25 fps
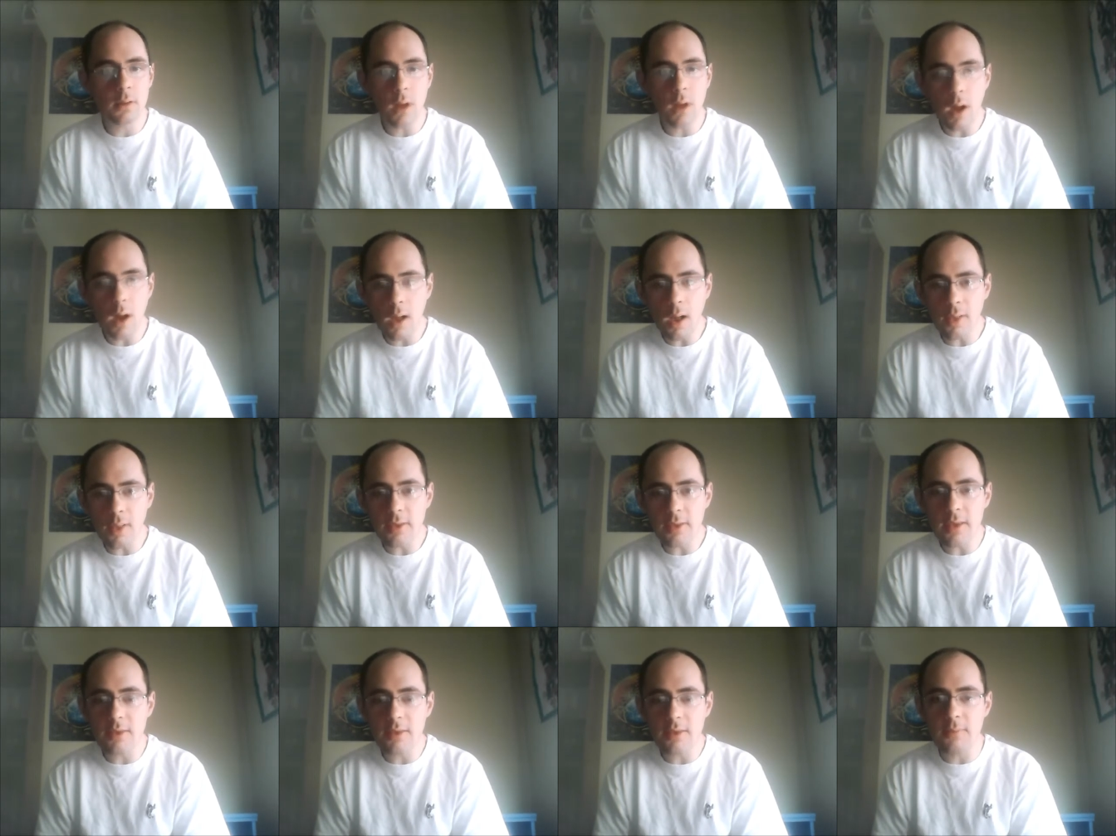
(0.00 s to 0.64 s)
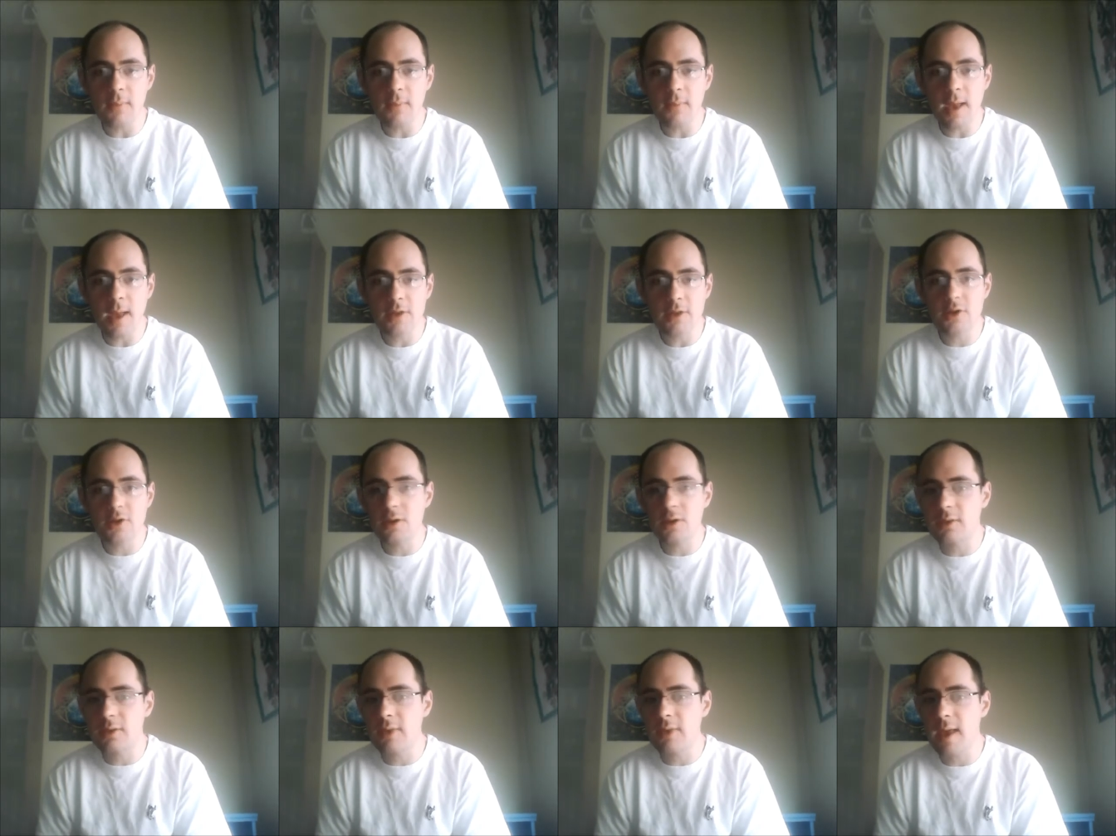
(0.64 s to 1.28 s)
all these
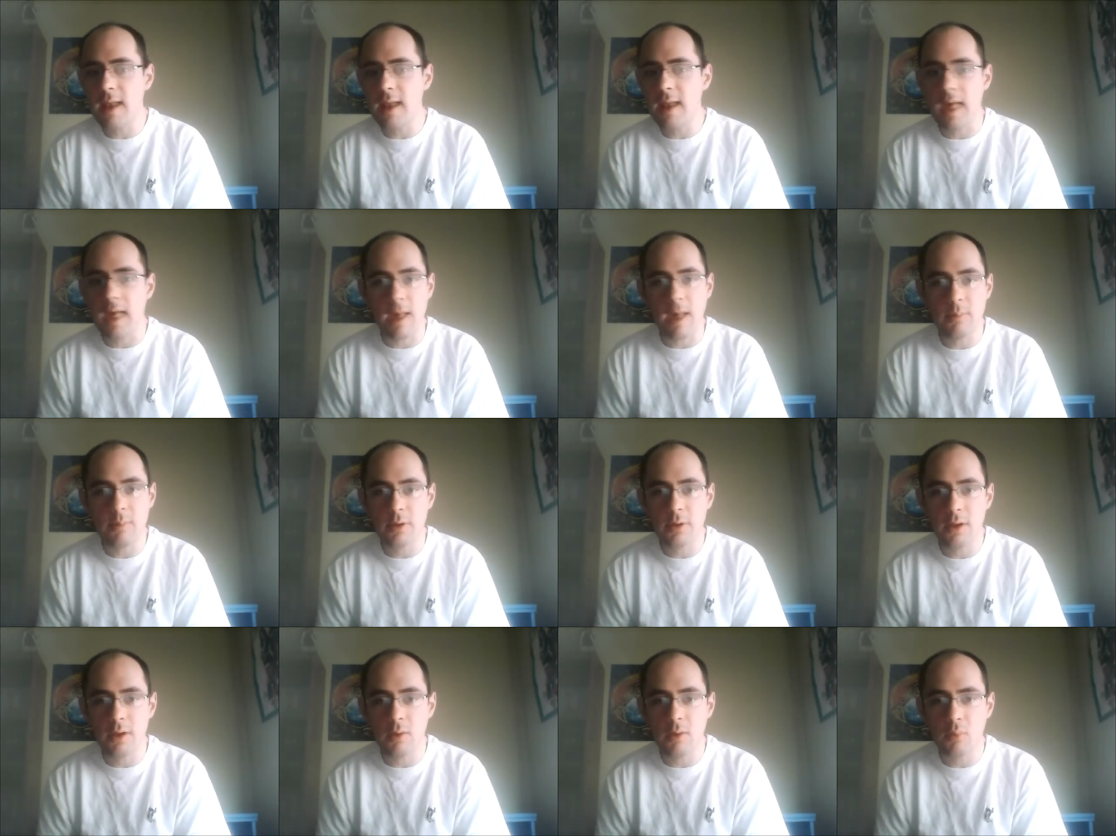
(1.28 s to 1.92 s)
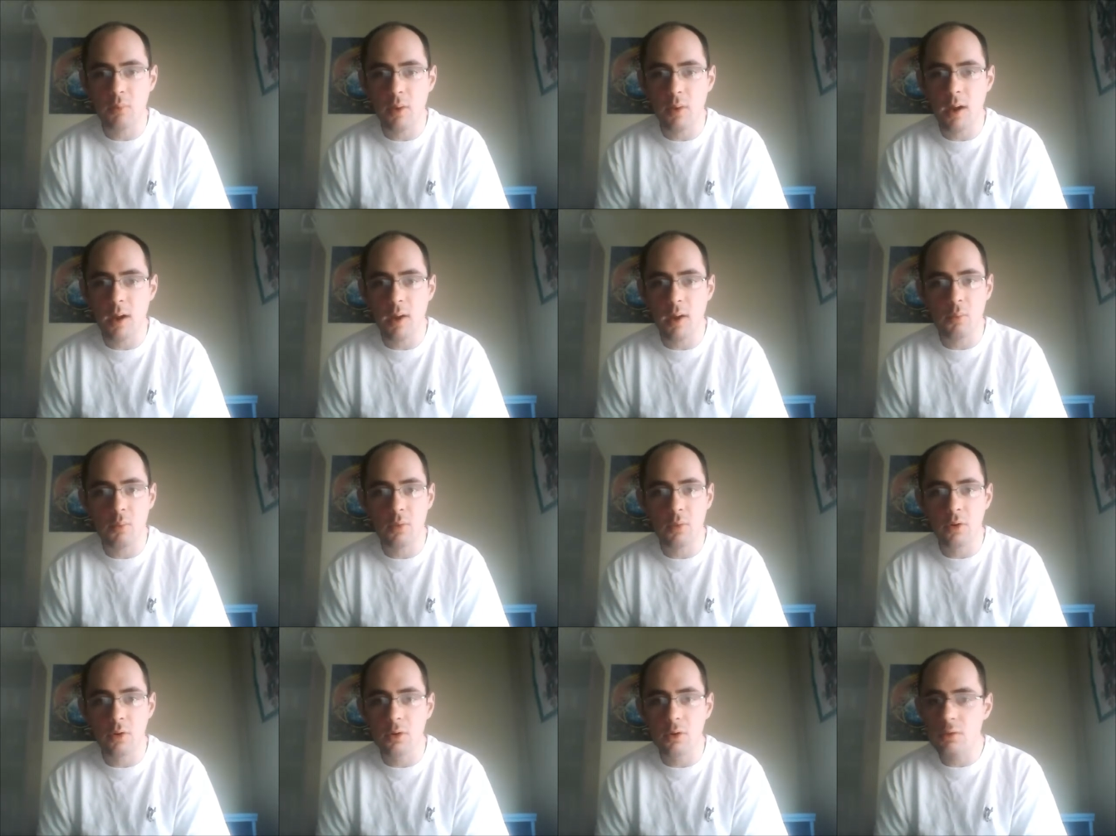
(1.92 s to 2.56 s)
matches that happened at Raw
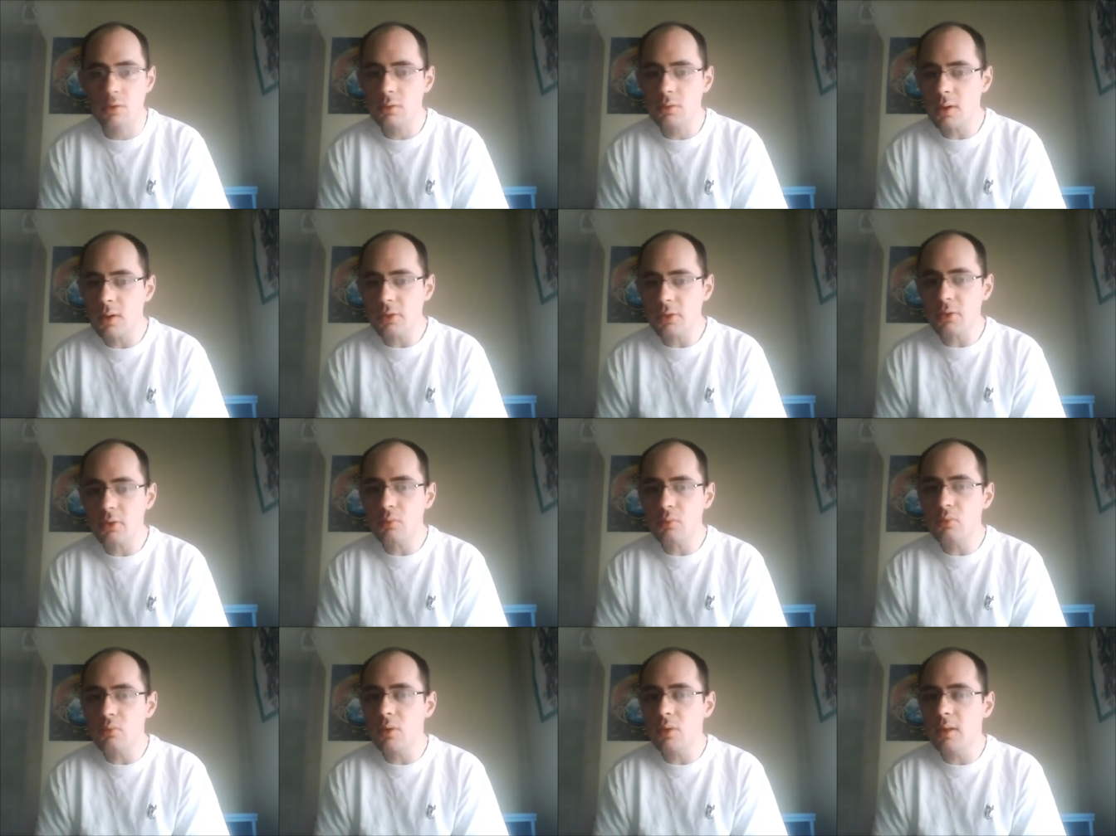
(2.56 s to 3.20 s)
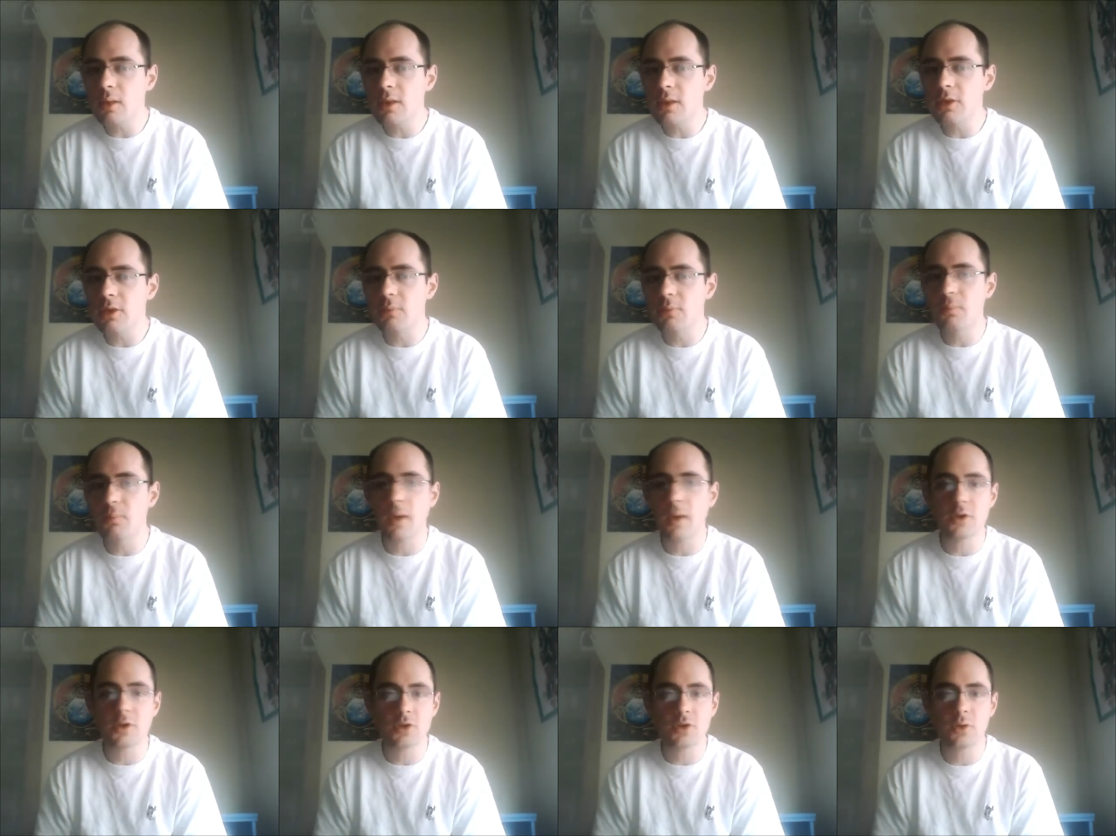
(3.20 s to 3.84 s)
were nothing really
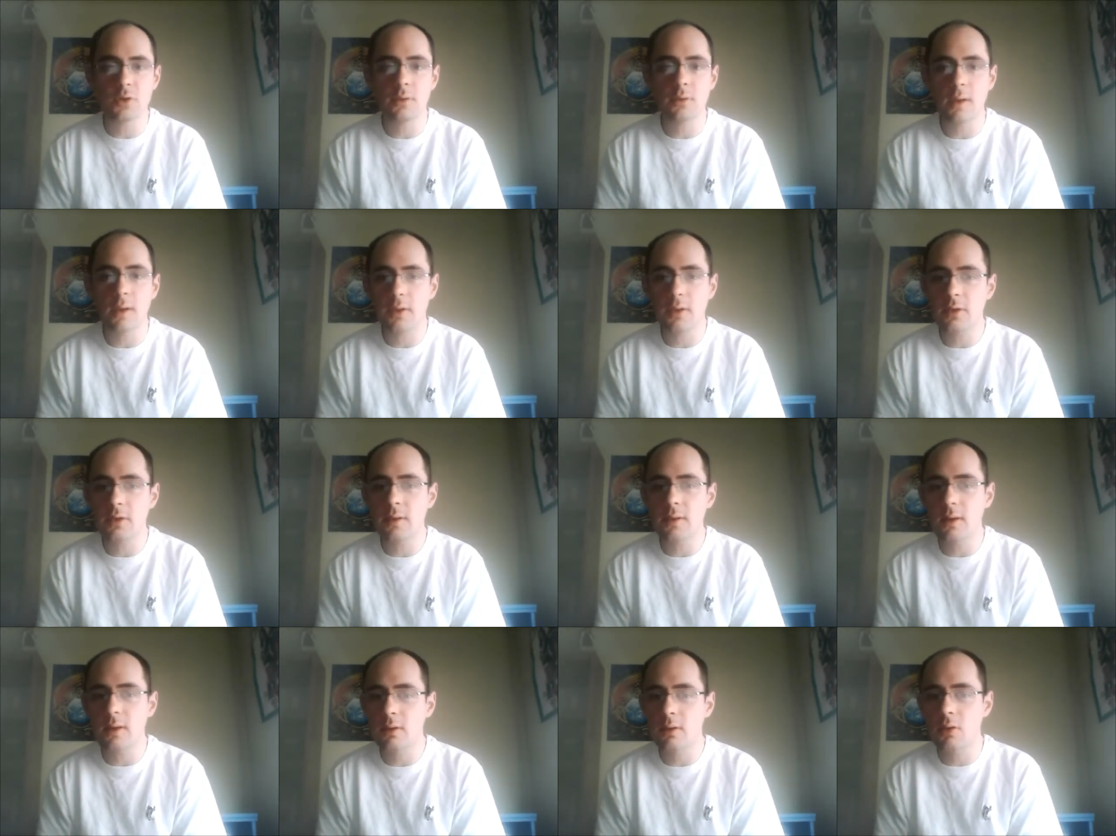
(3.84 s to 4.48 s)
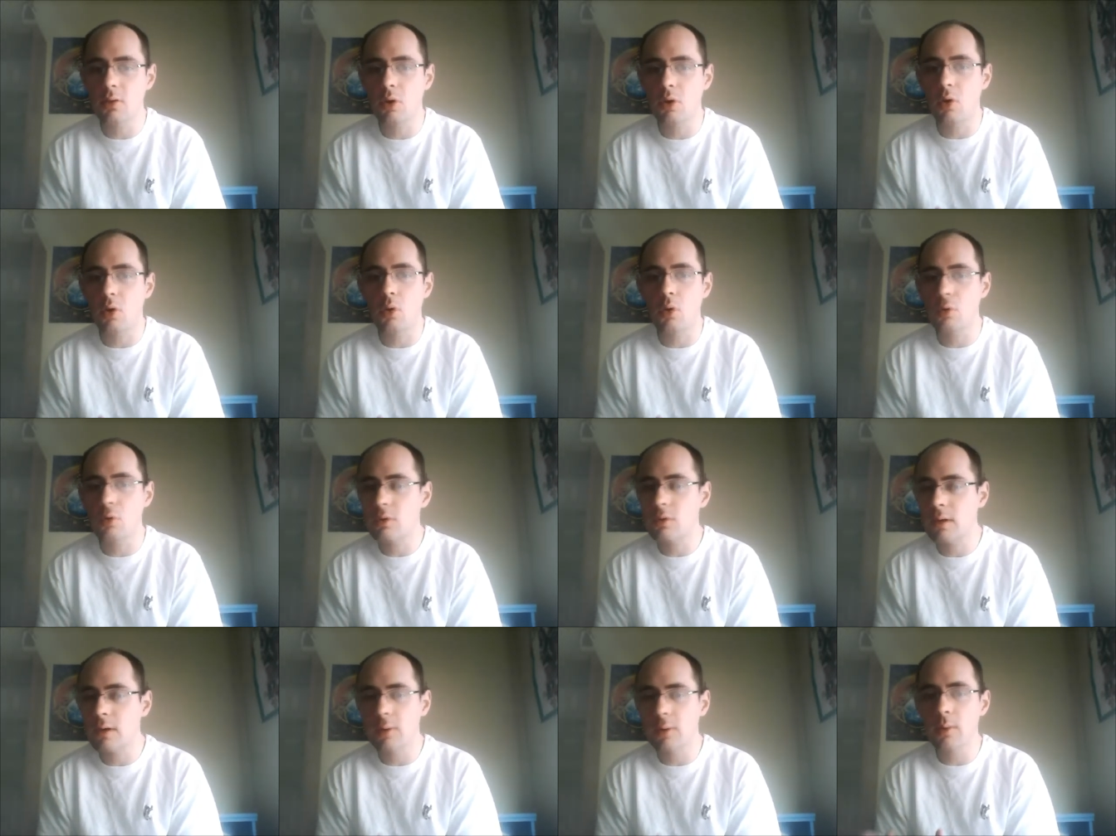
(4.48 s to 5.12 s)
special, nothing out of the
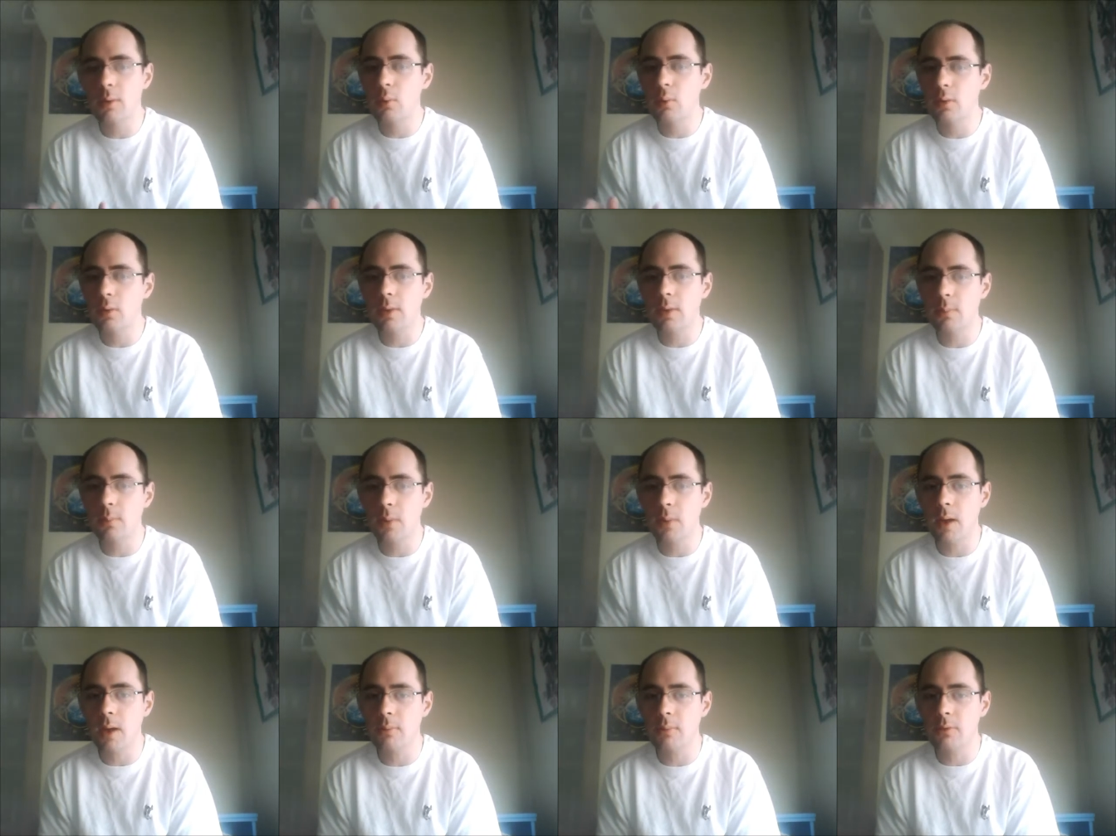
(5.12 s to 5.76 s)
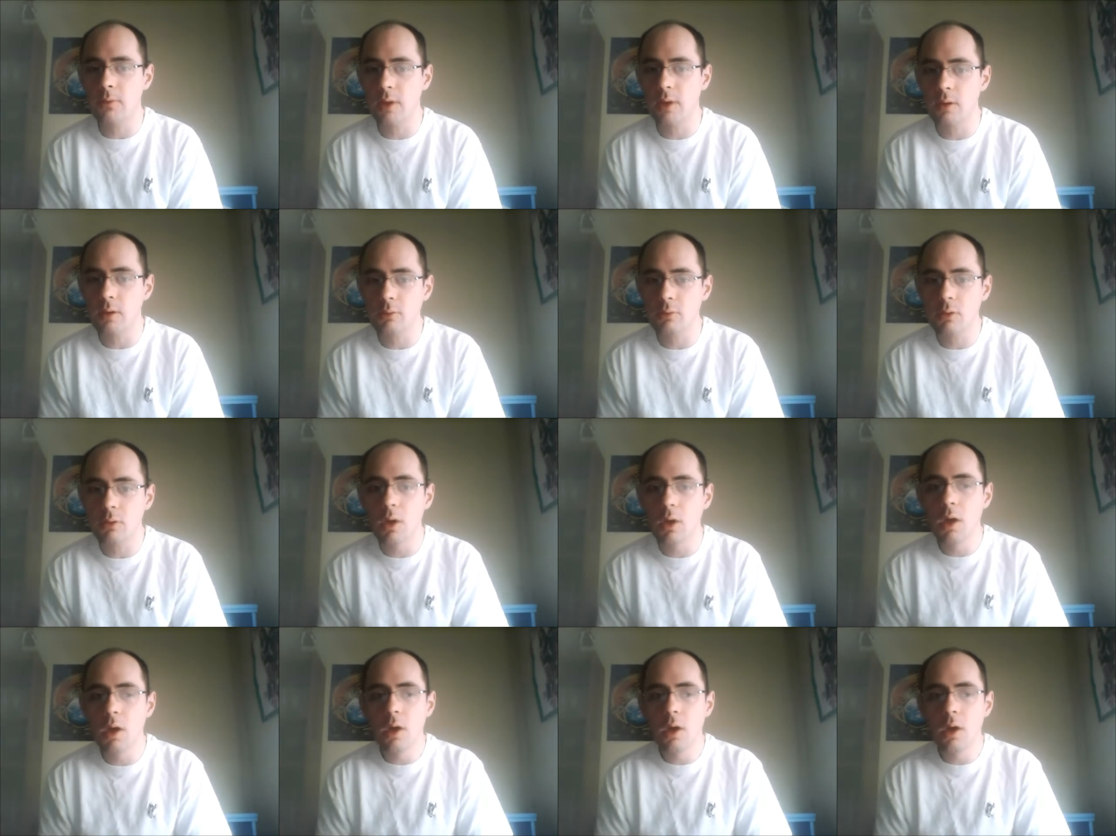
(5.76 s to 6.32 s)
ordinary really popped out.